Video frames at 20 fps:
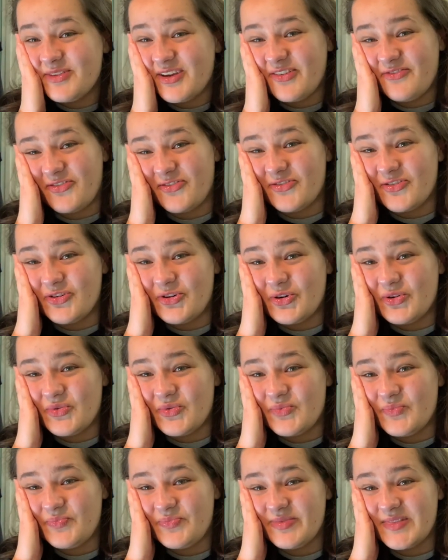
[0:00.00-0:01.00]

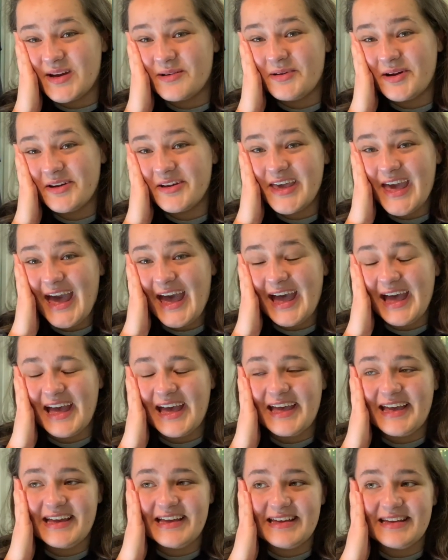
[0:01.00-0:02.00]
overall, they're
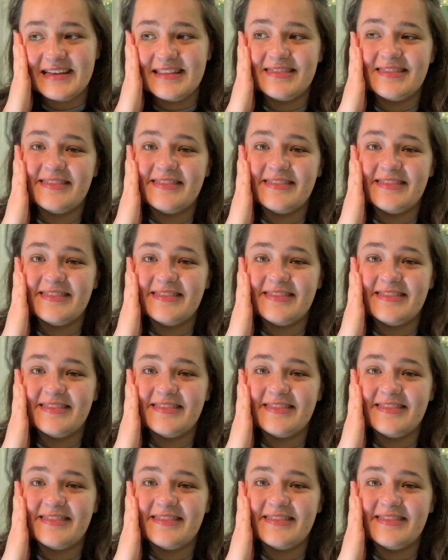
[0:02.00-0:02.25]
okay.